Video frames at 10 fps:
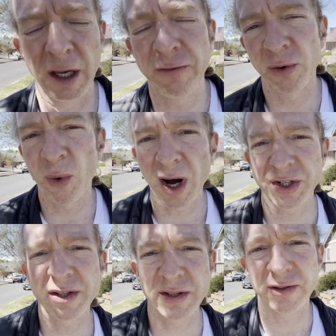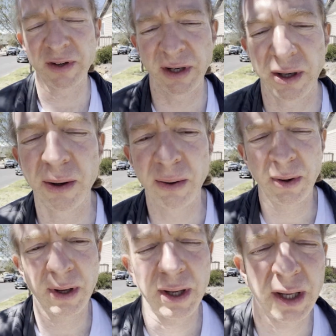If you're watching this video
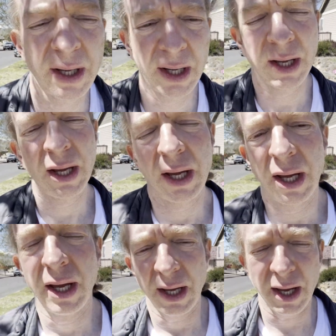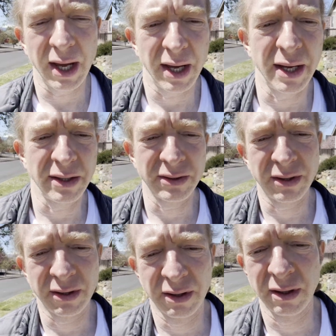and
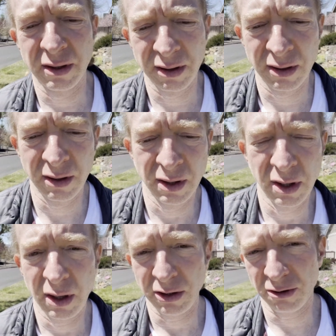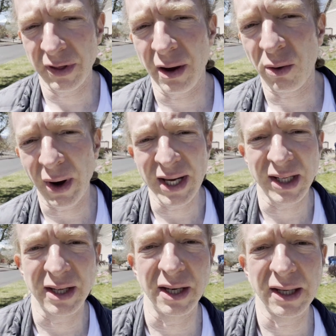you're that
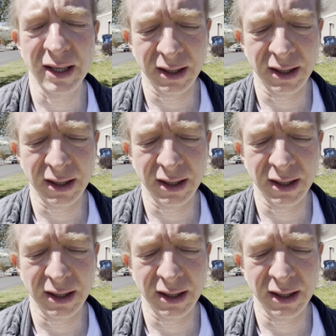quiet kid,